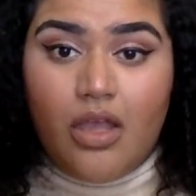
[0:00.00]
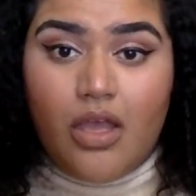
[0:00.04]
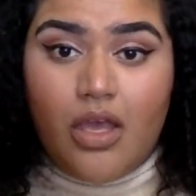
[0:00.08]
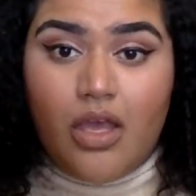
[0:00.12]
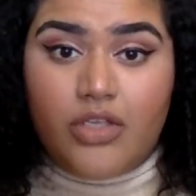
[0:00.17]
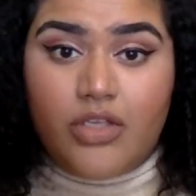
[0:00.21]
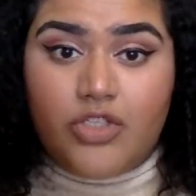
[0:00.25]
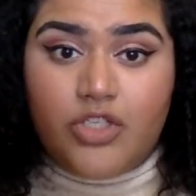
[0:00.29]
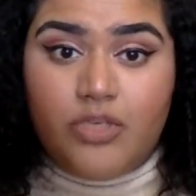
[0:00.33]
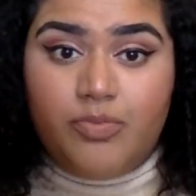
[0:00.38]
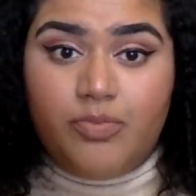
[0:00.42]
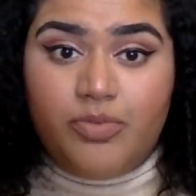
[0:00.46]
uh,
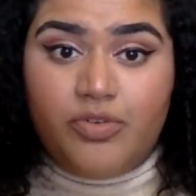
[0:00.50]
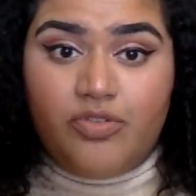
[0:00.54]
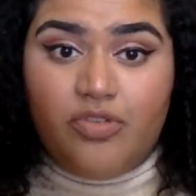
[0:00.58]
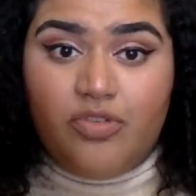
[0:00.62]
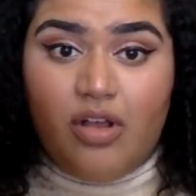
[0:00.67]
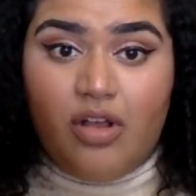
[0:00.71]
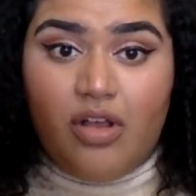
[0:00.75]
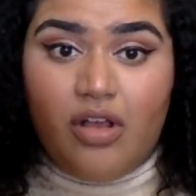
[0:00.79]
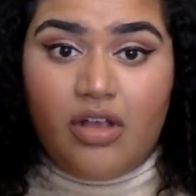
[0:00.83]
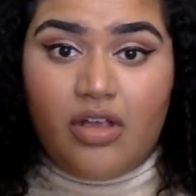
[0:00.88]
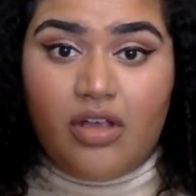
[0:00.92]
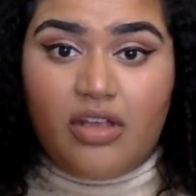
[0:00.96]

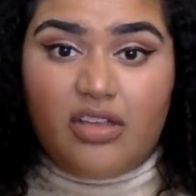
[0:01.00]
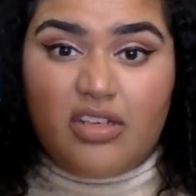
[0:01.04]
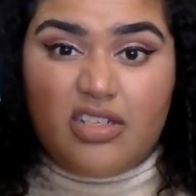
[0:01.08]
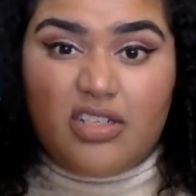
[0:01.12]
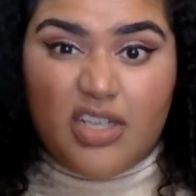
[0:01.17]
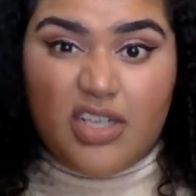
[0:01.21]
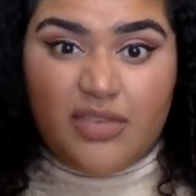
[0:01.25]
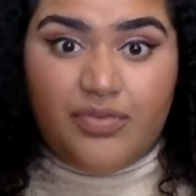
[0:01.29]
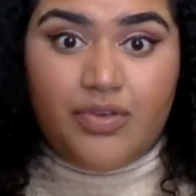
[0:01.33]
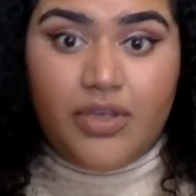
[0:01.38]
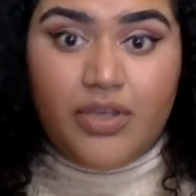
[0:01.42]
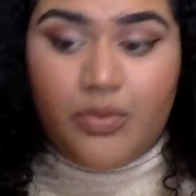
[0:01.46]
Superdrug.
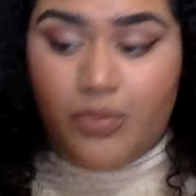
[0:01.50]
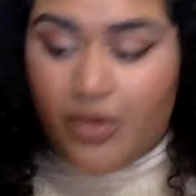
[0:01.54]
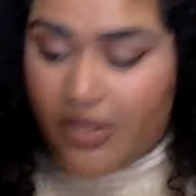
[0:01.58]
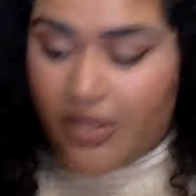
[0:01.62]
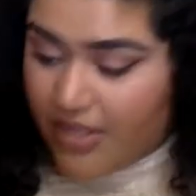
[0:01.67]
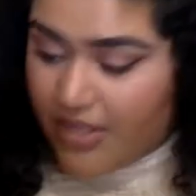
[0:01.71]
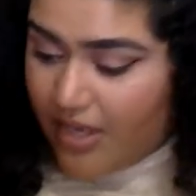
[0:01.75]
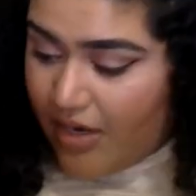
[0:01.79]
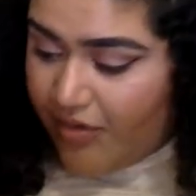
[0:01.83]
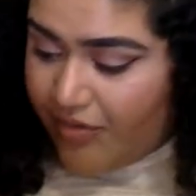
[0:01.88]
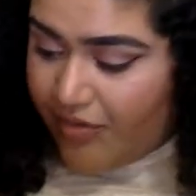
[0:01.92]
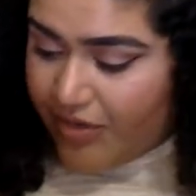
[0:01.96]
Definitely worth
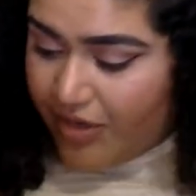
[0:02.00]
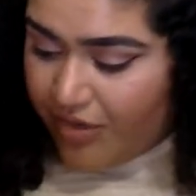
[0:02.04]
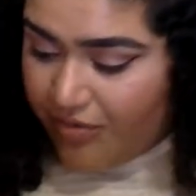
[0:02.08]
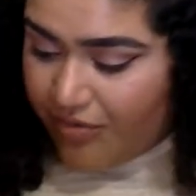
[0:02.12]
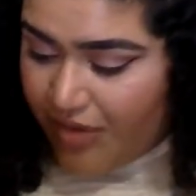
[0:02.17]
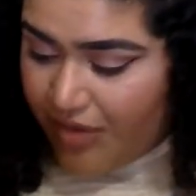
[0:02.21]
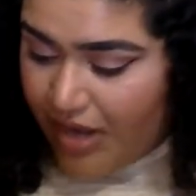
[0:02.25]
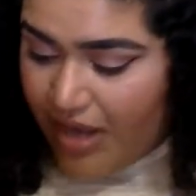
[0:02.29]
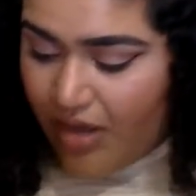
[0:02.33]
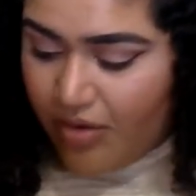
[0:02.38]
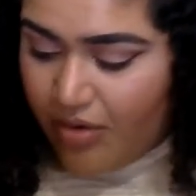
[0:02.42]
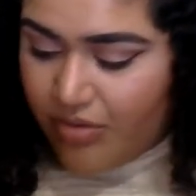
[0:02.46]
carrying
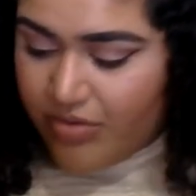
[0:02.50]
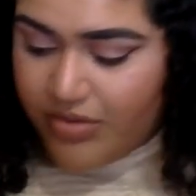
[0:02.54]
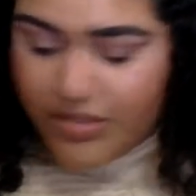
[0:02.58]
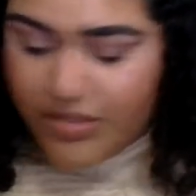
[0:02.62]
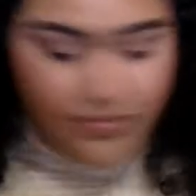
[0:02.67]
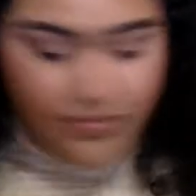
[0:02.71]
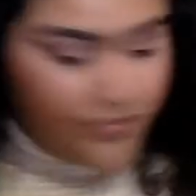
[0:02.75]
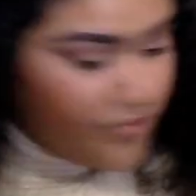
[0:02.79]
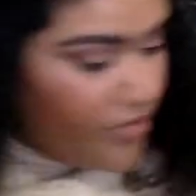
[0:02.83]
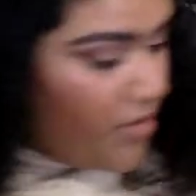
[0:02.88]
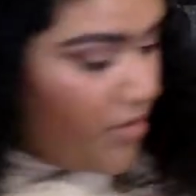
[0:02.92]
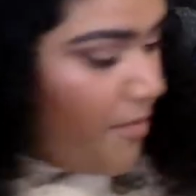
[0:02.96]
around
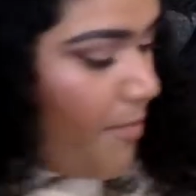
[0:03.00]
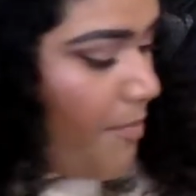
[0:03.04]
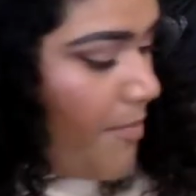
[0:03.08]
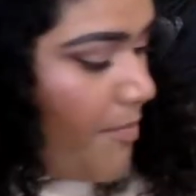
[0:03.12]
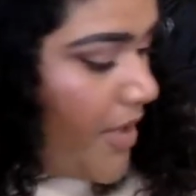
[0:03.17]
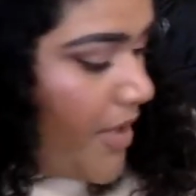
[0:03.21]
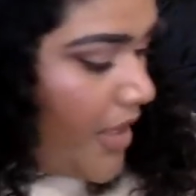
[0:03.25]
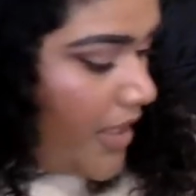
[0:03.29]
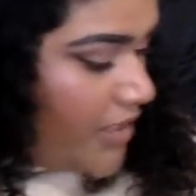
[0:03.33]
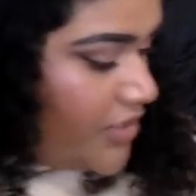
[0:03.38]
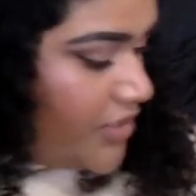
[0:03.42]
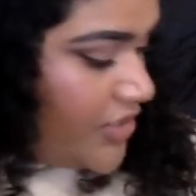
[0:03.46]
for
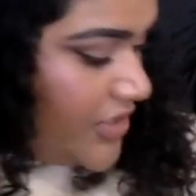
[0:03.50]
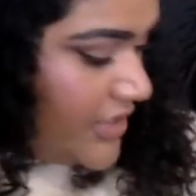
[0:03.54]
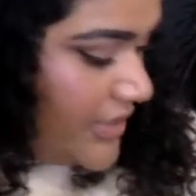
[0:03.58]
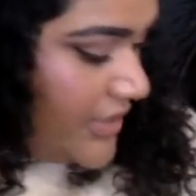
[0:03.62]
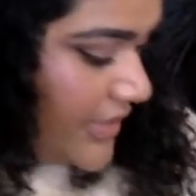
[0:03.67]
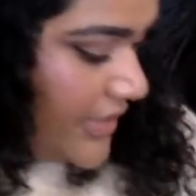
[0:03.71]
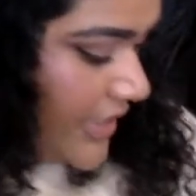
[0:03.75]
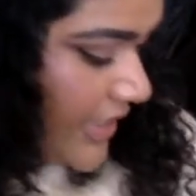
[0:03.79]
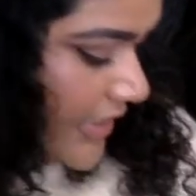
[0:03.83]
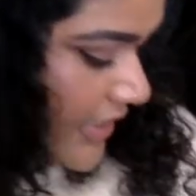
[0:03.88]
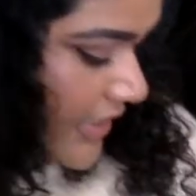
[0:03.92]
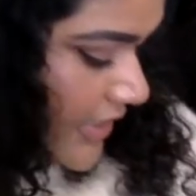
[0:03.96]

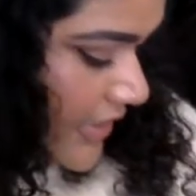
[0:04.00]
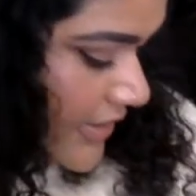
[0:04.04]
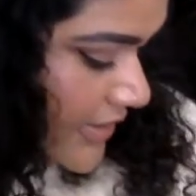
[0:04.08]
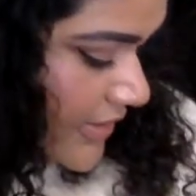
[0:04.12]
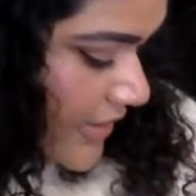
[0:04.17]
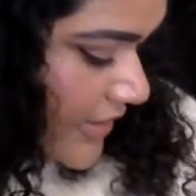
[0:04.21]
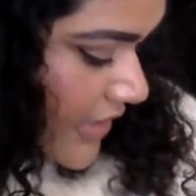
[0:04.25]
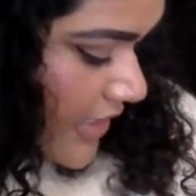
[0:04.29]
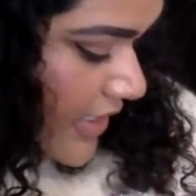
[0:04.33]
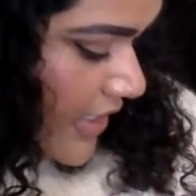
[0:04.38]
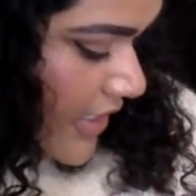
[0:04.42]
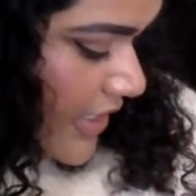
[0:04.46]

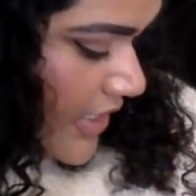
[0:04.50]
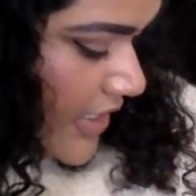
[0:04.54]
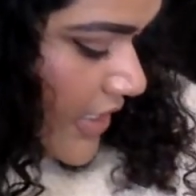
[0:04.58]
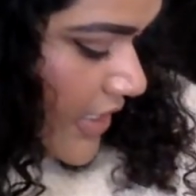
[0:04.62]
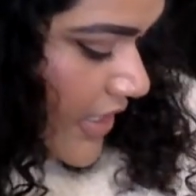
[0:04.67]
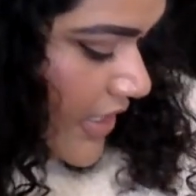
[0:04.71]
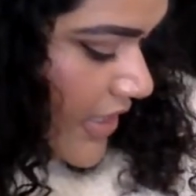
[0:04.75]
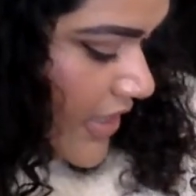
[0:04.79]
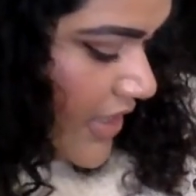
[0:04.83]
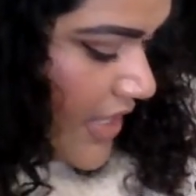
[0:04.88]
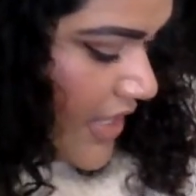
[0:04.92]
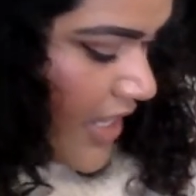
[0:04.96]
emergencies.
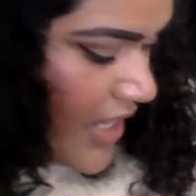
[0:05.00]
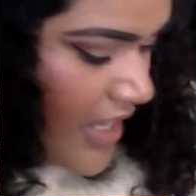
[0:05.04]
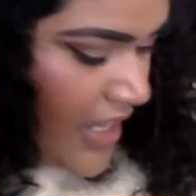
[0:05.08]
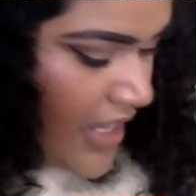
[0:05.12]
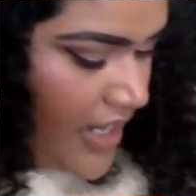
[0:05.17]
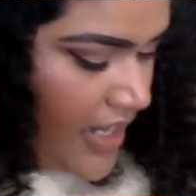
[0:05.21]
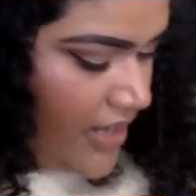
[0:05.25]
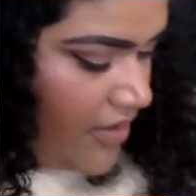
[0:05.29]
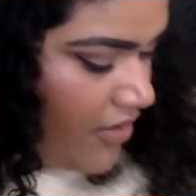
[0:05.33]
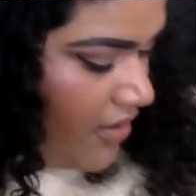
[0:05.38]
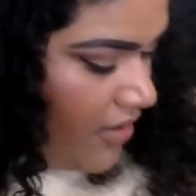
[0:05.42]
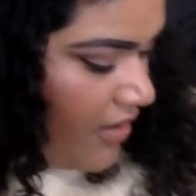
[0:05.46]

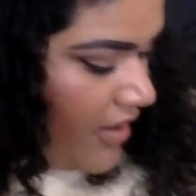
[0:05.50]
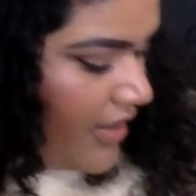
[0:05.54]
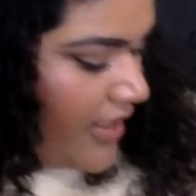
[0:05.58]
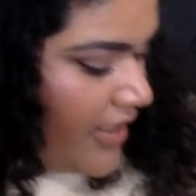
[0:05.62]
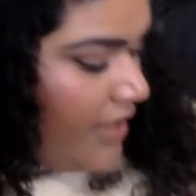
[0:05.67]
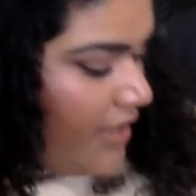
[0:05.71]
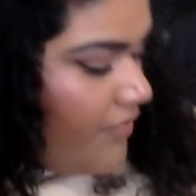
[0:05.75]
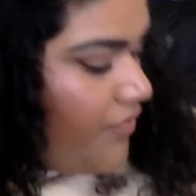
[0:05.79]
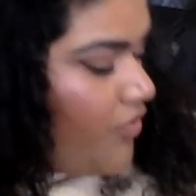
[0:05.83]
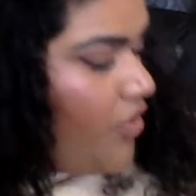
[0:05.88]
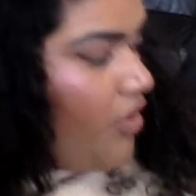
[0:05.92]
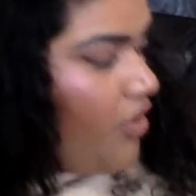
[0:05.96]
Then I
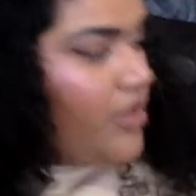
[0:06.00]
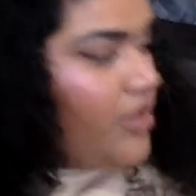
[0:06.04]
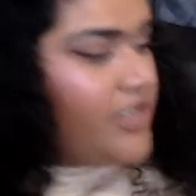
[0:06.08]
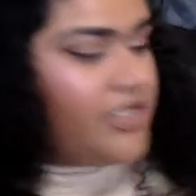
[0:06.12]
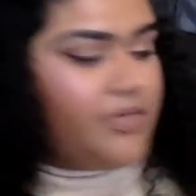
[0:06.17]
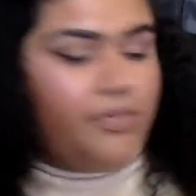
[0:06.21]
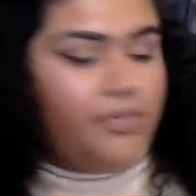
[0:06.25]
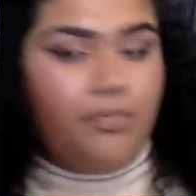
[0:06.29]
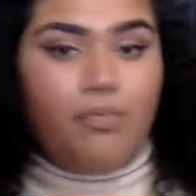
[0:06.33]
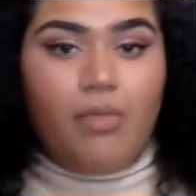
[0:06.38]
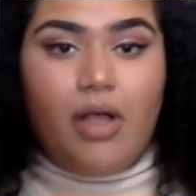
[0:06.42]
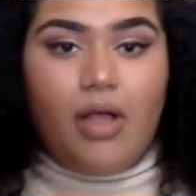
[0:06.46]
have got
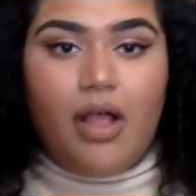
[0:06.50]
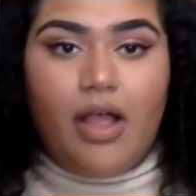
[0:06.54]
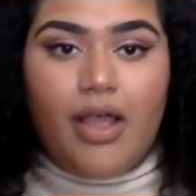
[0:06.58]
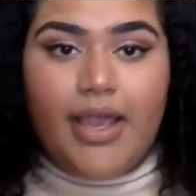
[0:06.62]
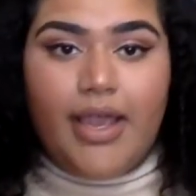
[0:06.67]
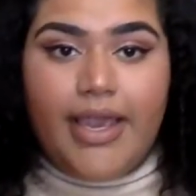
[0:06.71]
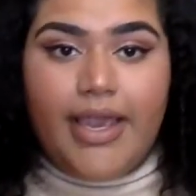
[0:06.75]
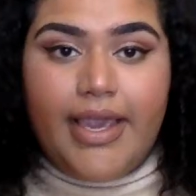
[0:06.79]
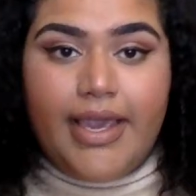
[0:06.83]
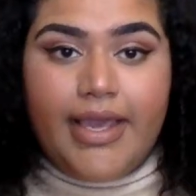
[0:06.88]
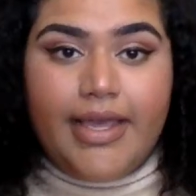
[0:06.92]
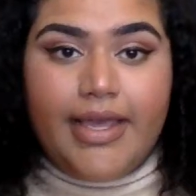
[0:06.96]

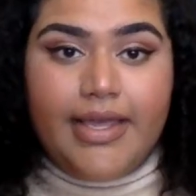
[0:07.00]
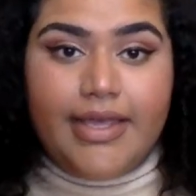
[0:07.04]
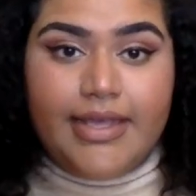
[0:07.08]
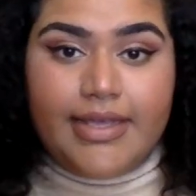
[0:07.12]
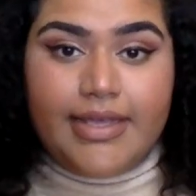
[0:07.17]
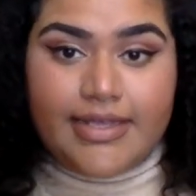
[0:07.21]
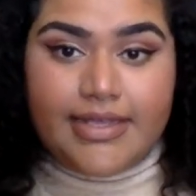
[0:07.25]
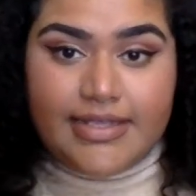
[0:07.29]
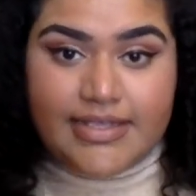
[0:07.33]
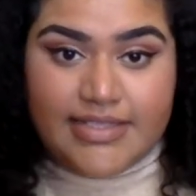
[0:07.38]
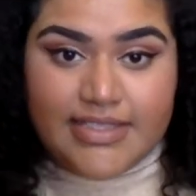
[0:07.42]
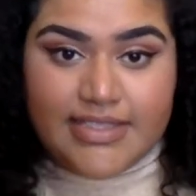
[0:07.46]
my
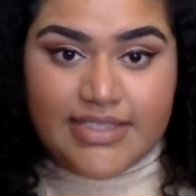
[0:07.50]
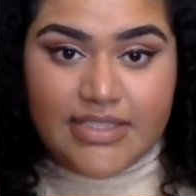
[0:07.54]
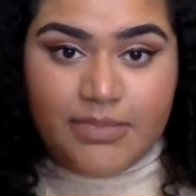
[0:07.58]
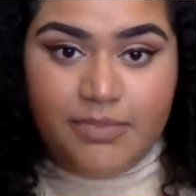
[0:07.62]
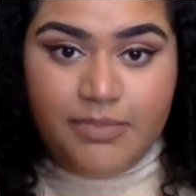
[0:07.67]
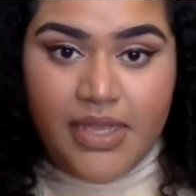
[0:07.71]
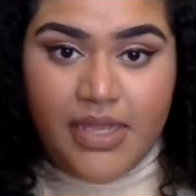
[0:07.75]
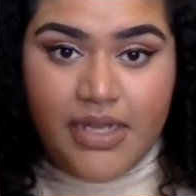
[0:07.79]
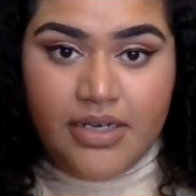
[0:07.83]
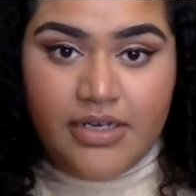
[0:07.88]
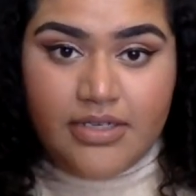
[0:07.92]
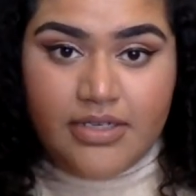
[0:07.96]

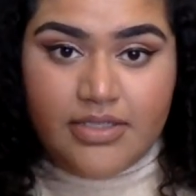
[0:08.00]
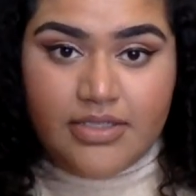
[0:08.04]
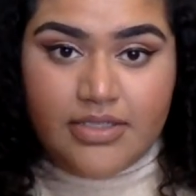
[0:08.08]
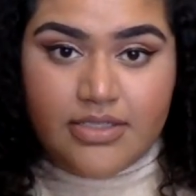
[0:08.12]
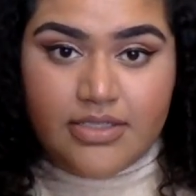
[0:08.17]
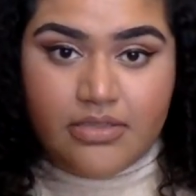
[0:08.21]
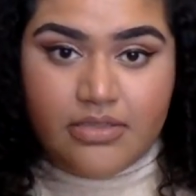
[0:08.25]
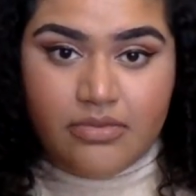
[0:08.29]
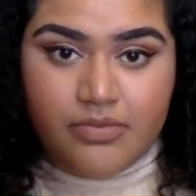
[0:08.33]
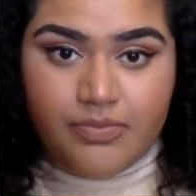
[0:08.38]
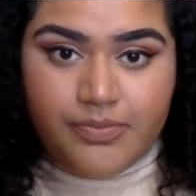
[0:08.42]
Smints,